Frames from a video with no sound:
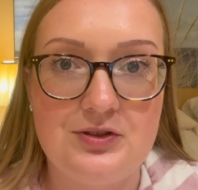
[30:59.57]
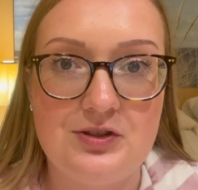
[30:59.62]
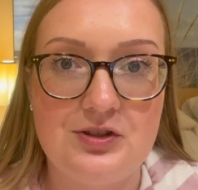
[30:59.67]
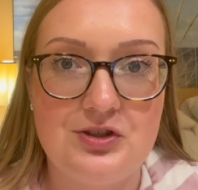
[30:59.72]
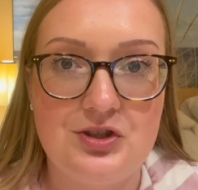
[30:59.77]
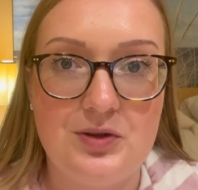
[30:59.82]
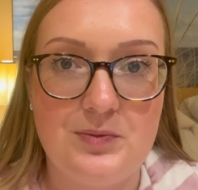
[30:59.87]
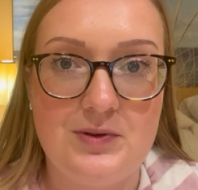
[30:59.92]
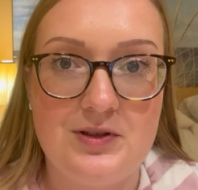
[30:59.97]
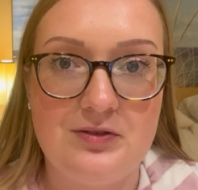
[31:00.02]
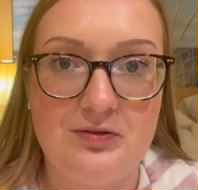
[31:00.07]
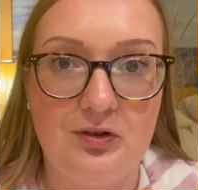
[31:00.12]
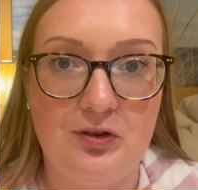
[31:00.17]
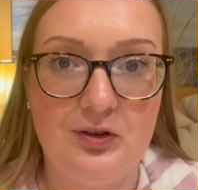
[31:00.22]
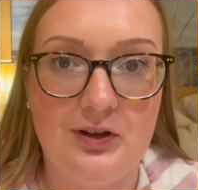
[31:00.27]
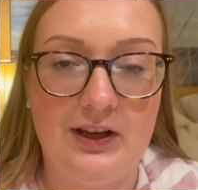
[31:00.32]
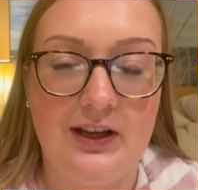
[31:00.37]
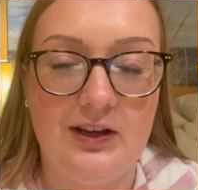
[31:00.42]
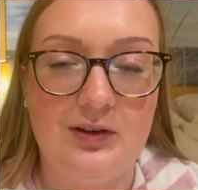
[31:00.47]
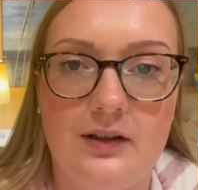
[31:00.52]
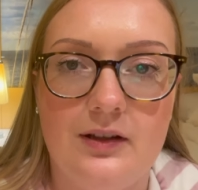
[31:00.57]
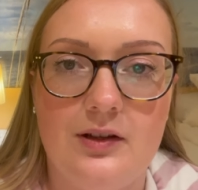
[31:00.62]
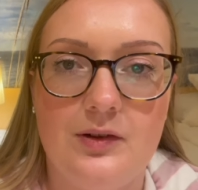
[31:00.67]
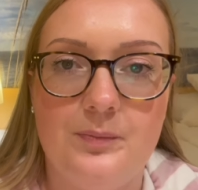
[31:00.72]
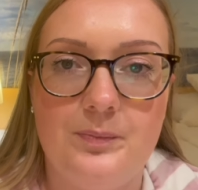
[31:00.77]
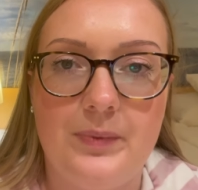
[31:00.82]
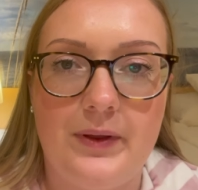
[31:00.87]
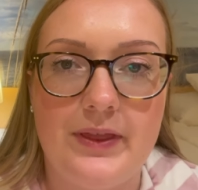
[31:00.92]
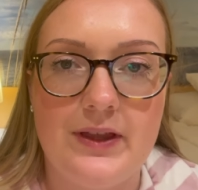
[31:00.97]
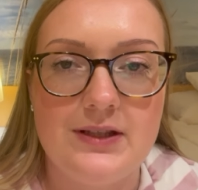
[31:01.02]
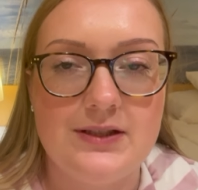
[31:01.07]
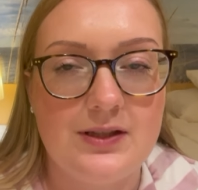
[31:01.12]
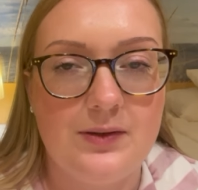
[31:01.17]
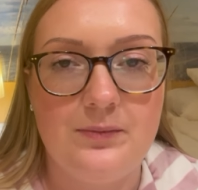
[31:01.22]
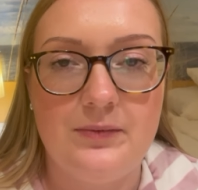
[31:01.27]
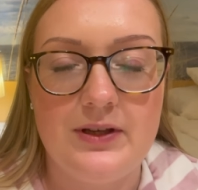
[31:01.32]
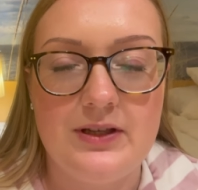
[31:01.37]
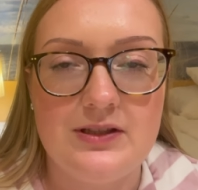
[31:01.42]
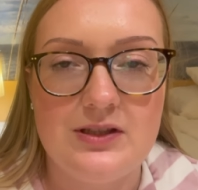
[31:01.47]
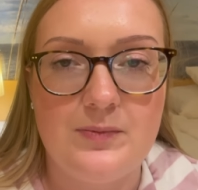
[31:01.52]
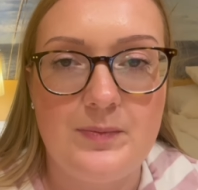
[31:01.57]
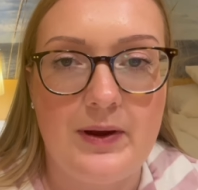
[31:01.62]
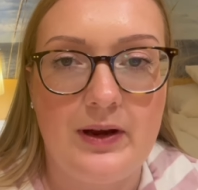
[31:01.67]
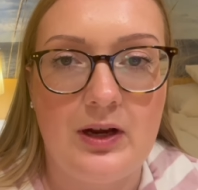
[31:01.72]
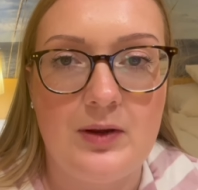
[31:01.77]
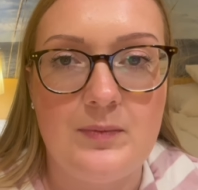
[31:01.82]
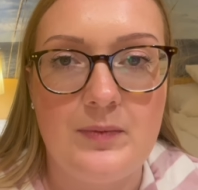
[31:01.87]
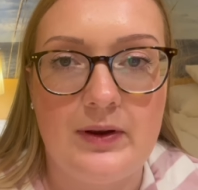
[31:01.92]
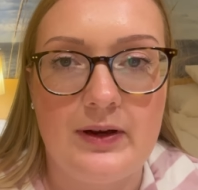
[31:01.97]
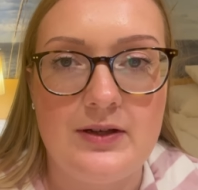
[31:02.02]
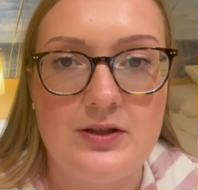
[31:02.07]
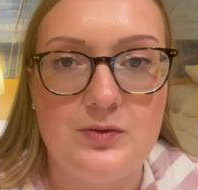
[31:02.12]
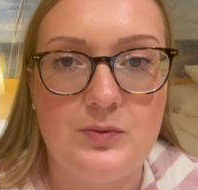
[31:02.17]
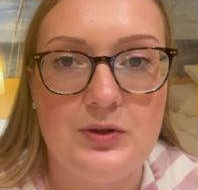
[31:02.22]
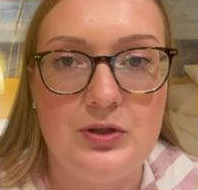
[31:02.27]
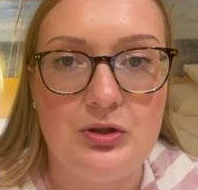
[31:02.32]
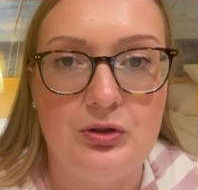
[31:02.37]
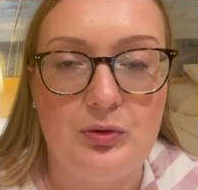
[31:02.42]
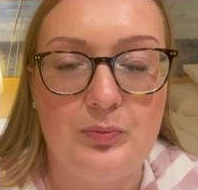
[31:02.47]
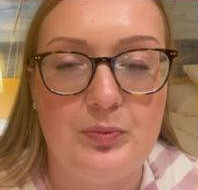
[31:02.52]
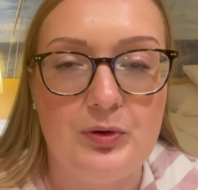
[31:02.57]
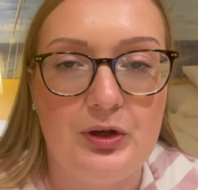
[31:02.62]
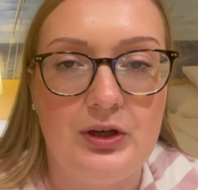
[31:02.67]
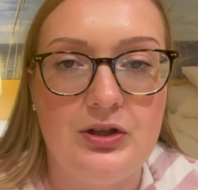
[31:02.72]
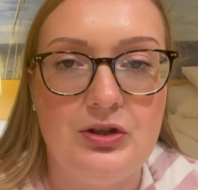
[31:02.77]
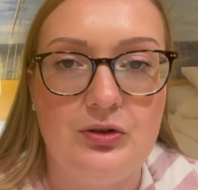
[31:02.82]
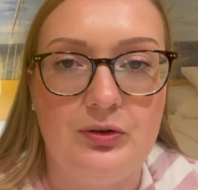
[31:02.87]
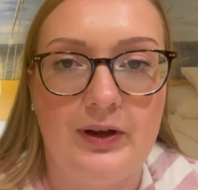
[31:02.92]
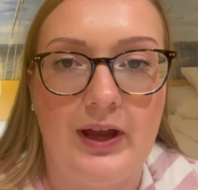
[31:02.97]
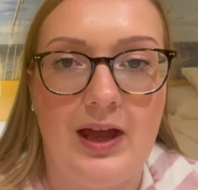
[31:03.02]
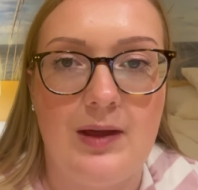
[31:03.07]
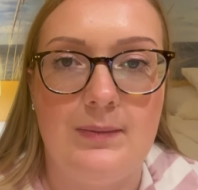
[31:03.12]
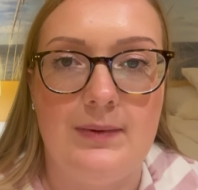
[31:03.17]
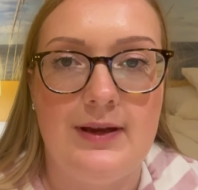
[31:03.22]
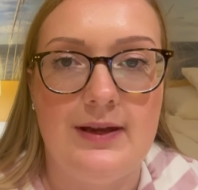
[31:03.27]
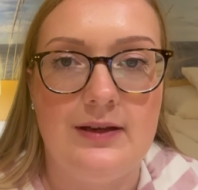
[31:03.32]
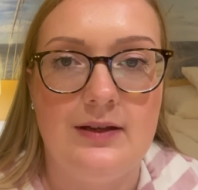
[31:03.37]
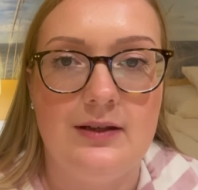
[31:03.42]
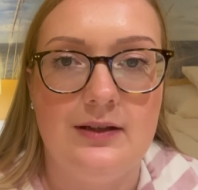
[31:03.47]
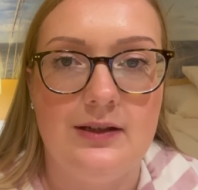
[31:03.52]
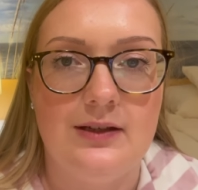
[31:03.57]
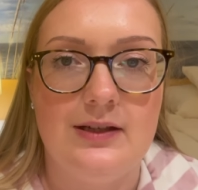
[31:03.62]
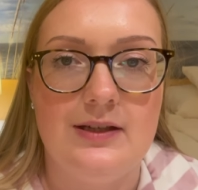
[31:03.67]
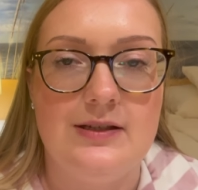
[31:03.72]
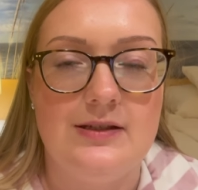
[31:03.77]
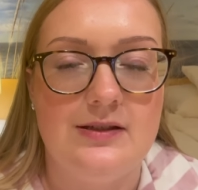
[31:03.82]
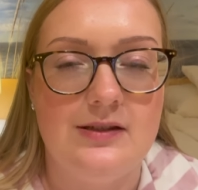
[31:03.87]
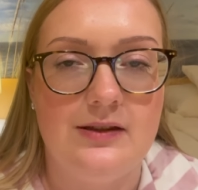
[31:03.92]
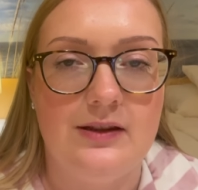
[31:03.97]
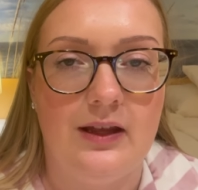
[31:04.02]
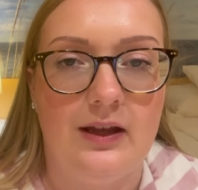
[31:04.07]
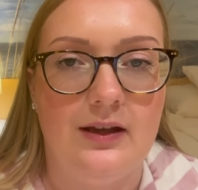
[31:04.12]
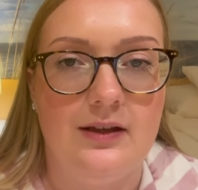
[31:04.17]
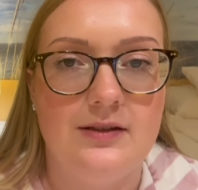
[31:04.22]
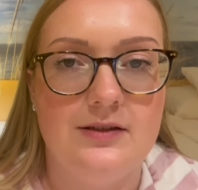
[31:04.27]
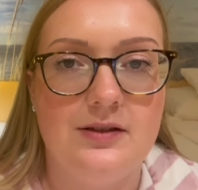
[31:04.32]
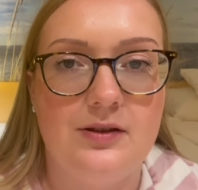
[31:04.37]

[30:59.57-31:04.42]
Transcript: the ship is rocking, but that's something to bear in mind when you're booking your cabin, is that